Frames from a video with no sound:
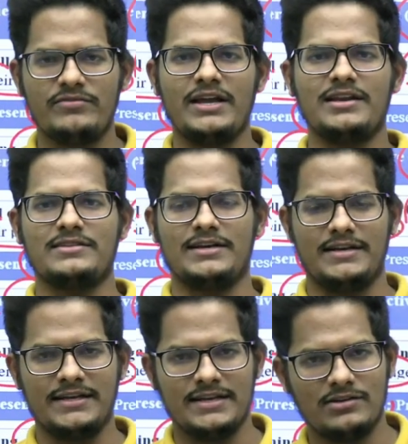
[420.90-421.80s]
way, in a
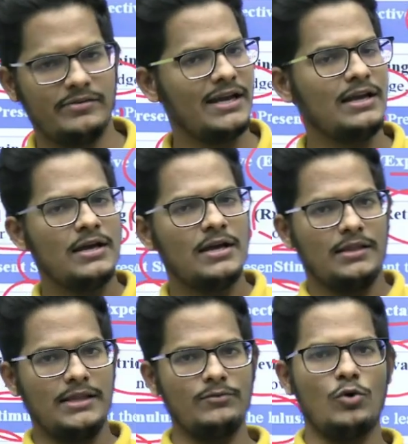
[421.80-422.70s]
theoretical way,
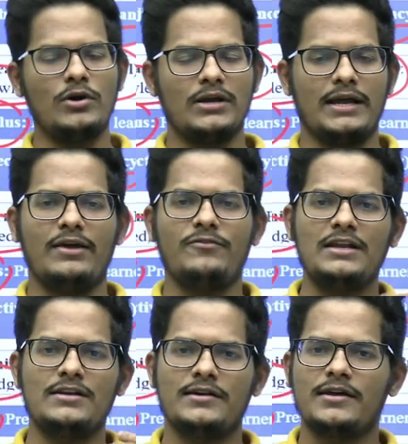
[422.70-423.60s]

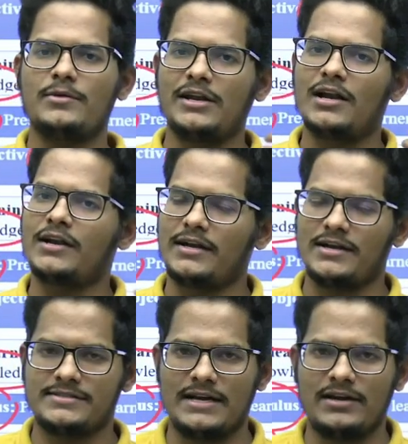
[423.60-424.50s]
every learner may not
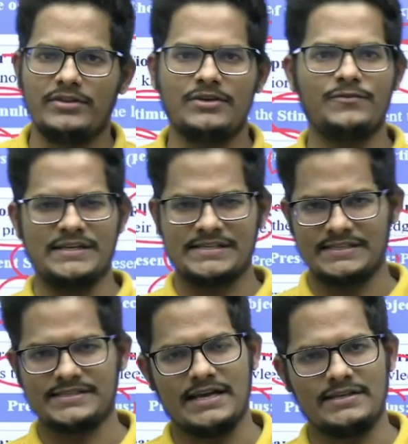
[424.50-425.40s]
understand with the first
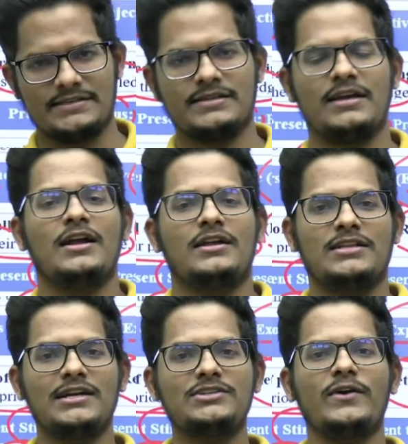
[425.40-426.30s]
instance.
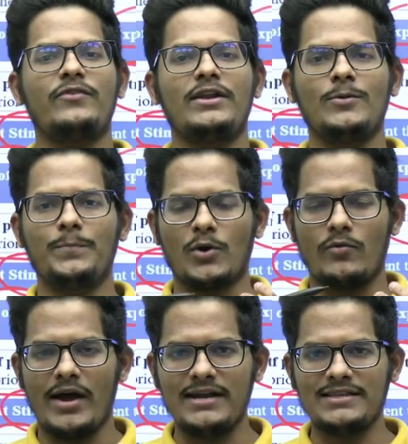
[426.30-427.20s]
That's why when you
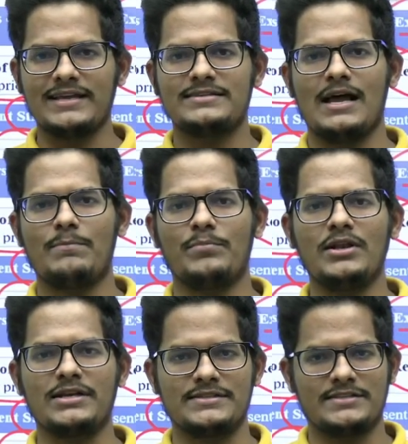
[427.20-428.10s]
provide the
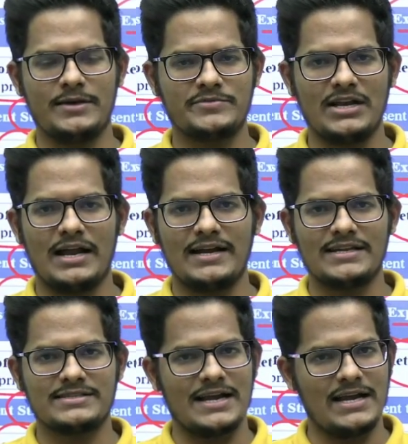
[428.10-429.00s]
example, conceptual
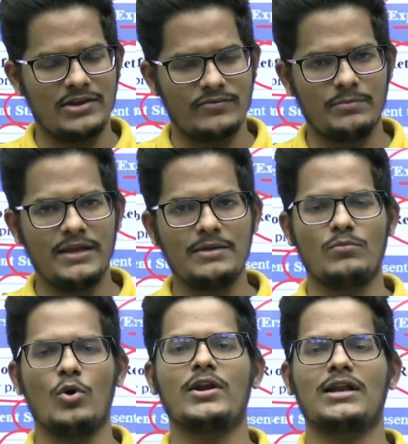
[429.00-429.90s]
understanding will be
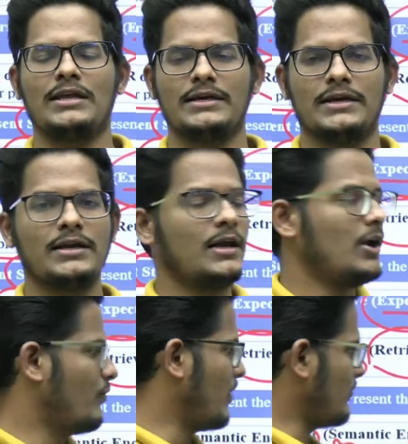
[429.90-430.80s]
more clear
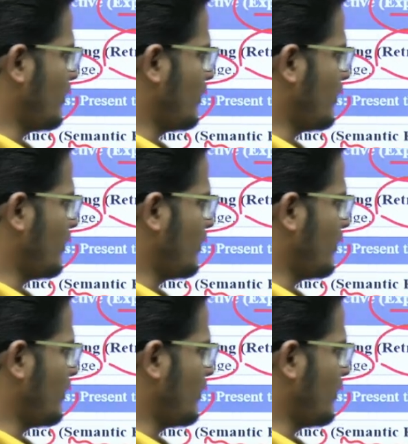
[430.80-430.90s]
when